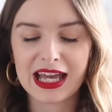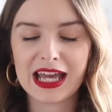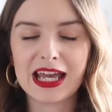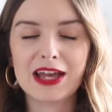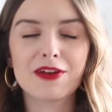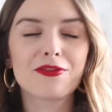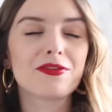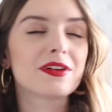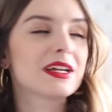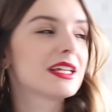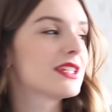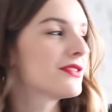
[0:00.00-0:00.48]

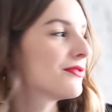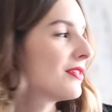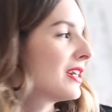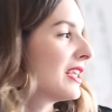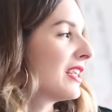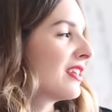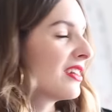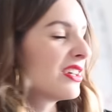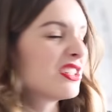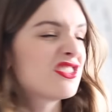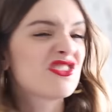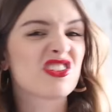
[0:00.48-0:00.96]
if it is
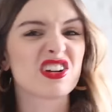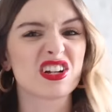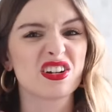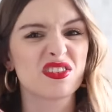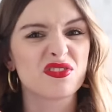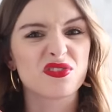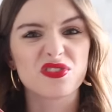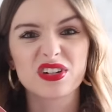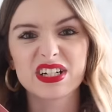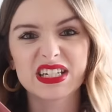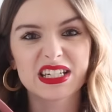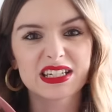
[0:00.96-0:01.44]
raining, I try and
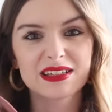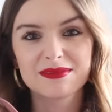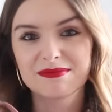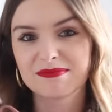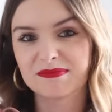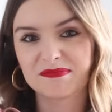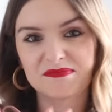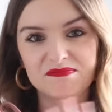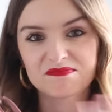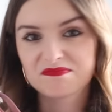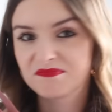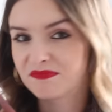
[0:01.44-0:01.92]
avoid it
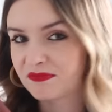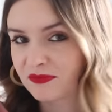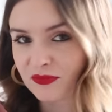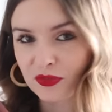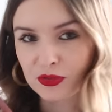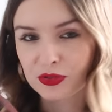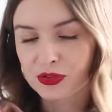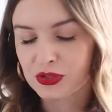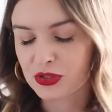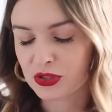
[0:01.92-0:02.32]
full